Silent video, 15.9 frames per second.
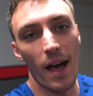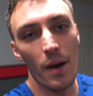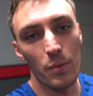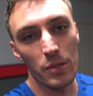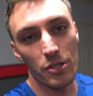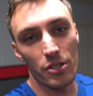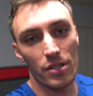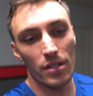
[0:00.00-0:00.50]
I
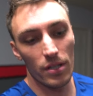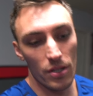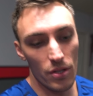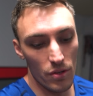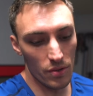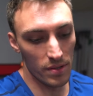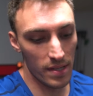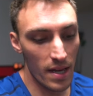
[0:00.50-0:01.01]
was just gonna
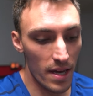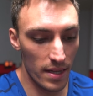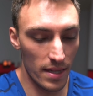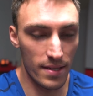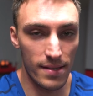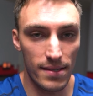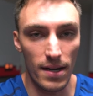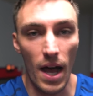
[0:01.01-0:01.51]
use the
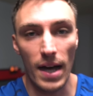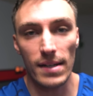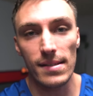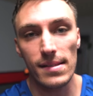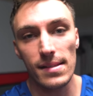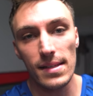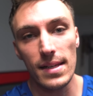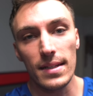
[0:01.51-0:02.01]
stock
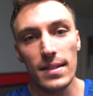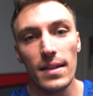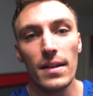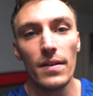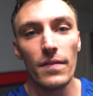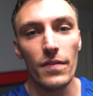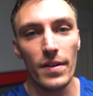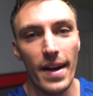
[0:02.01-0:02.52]
seat
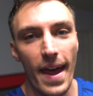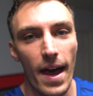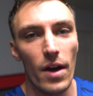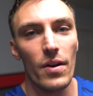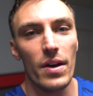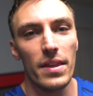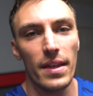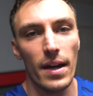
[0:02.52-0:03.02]
for
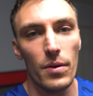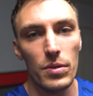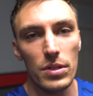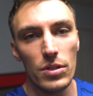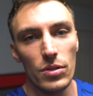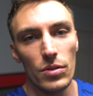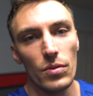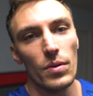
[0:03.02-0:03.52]
now and then I would
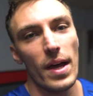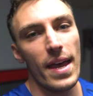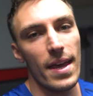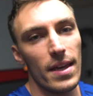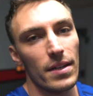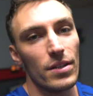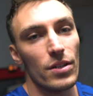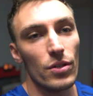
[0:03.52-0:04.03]
do
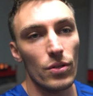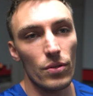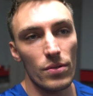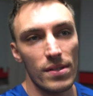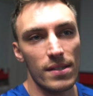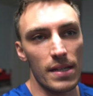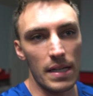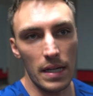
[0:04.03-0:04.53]
a new
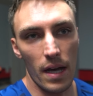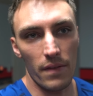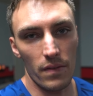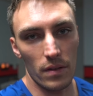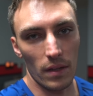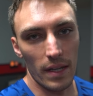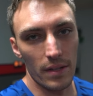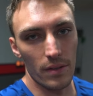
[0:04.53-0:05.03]
seat
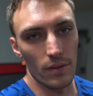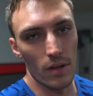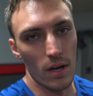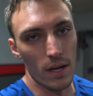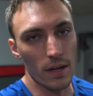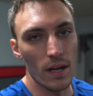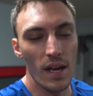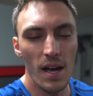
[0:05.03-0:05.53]
cover later
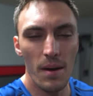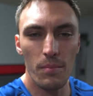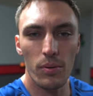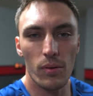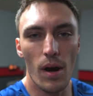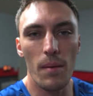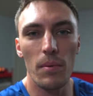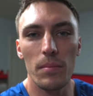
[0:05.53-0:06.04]
on.
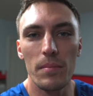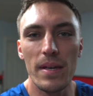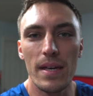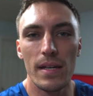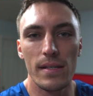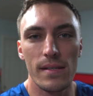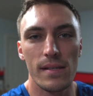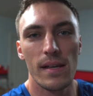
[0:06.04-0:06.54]
Problem
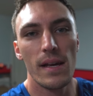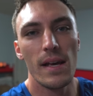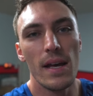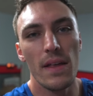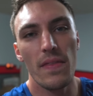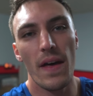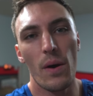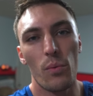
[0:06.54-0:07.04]
is
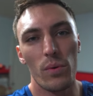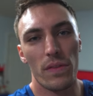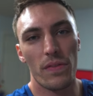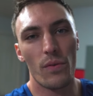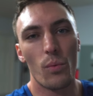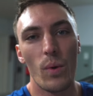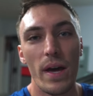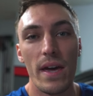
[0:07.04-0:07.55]
that with
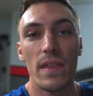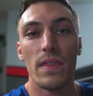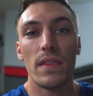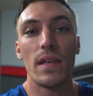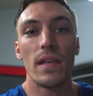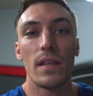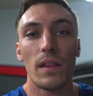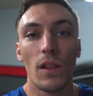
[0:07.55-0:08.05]
the way
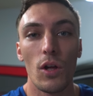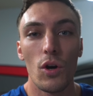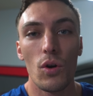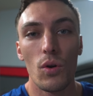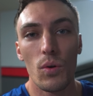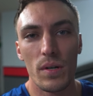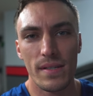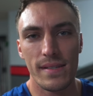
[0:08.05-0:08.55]
the
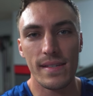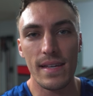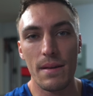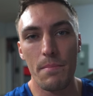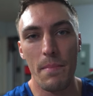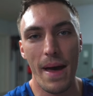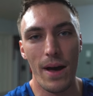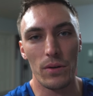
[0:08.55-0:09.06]
low
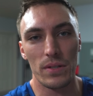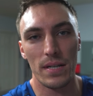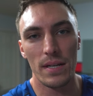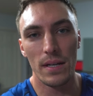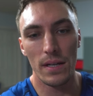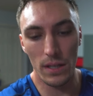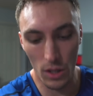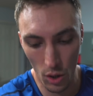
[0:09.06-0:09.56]
seat mount
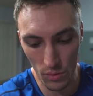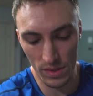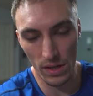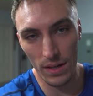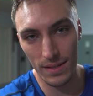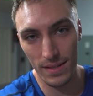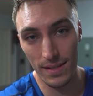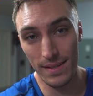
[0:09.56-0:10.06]
goes
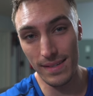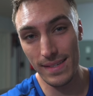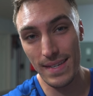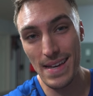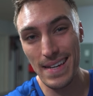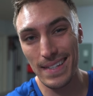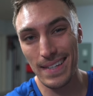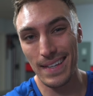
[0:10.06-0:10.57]
onto the
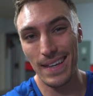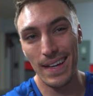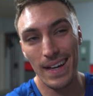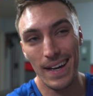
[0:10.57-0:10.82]
seat,